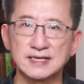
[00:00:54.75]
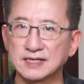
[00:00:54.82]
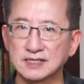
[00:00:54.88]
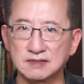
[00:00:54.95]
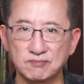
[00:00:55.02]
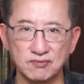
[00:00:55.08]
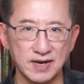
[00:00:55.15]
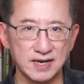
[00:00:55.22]

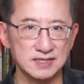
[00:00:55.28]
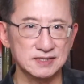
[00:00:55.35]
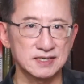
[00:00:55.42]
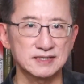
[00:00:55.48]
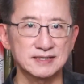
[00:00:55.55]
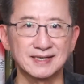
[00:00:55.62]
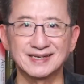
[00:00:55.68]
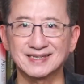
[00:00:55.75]

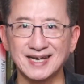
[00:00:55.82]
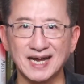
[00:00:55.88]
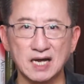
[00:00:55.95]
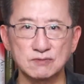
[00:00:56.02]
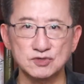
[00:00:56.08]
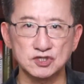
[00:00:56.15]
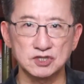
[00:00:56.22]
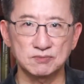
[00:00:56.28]
enterprises, and
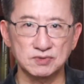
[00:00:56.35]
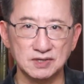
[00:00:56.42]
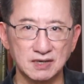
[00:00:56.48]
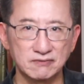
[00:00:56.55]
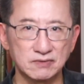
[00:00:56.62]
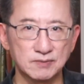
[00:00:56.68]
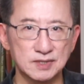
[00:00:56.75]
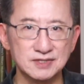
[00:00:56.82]
township
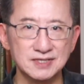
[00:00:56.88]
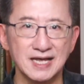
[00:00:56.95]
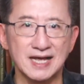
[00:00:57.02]
governments.